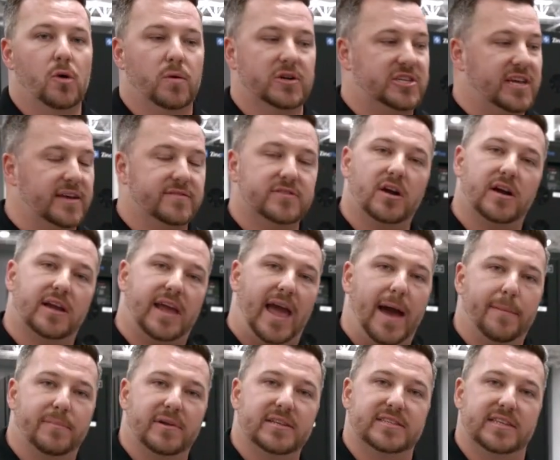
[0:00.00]
which gives our
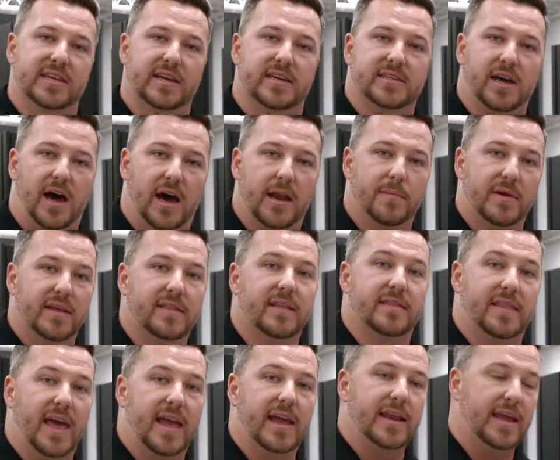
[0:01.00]
cabinets the autonomy
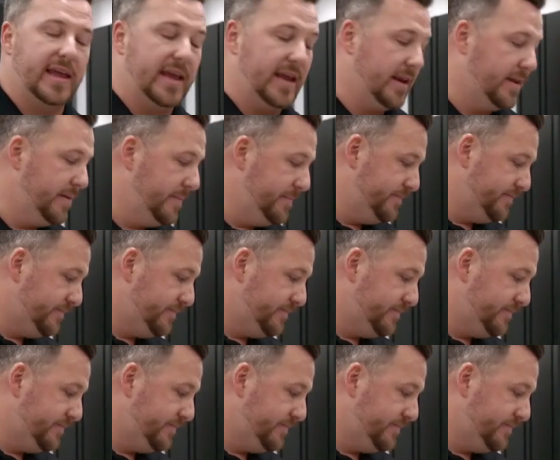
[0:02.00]
that they need.